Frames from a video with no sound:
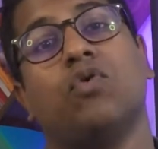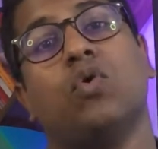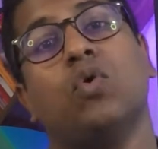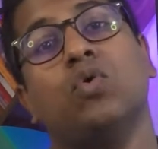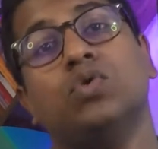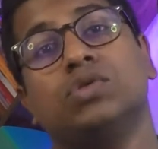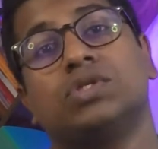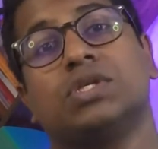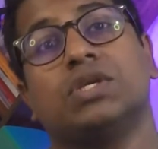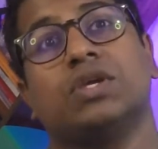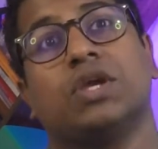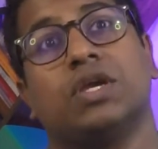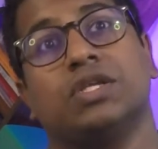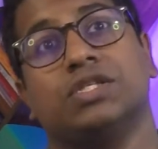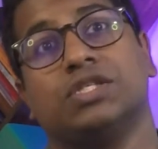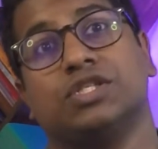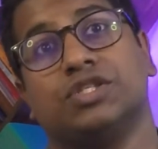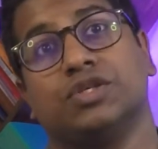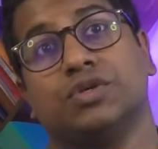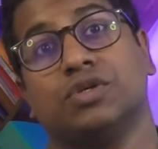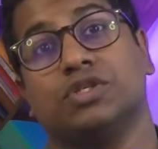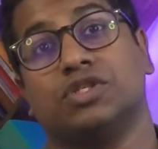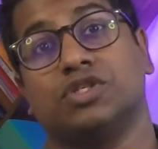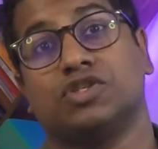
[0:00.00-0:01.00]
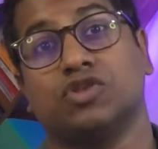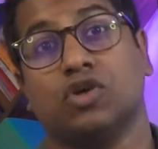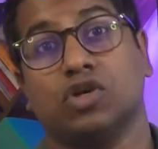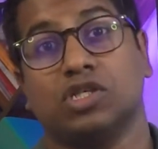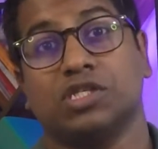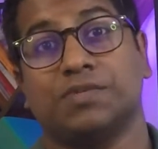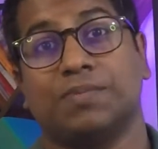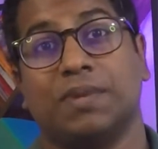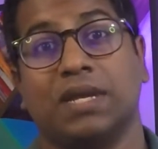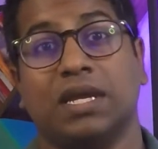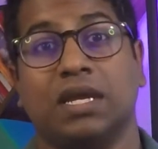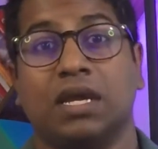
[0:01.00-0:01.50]
also going to do a stock
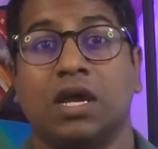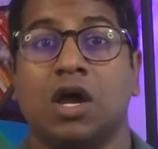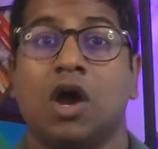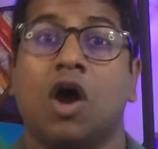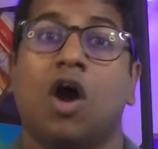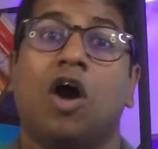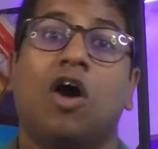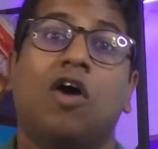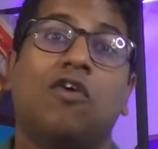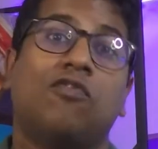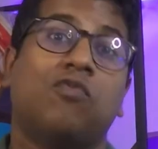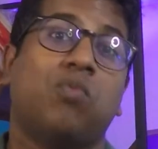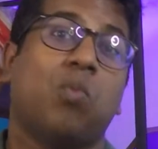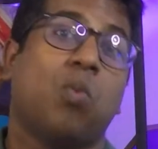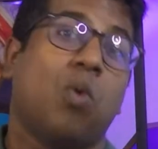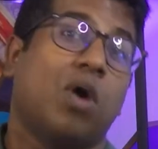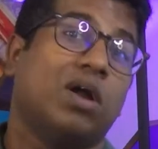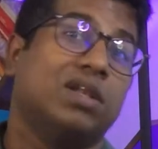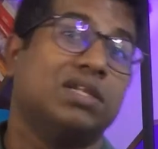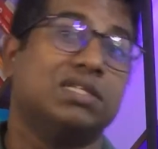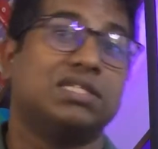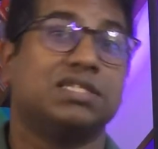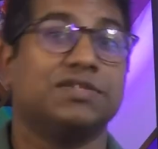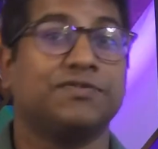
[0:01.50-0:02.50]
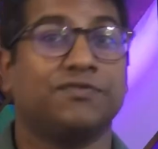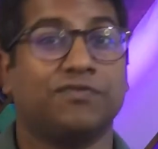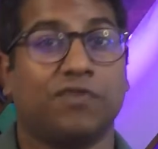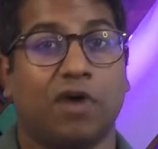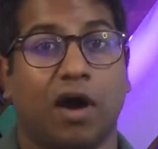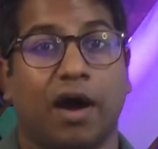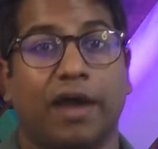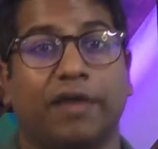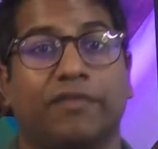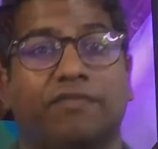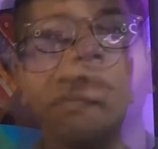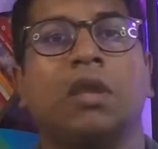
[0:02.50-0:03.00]
split of 1 to
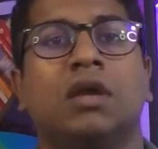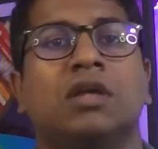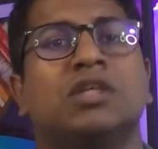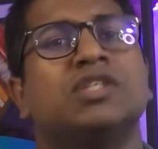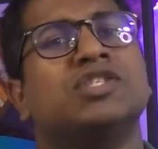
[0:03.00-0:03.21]
5.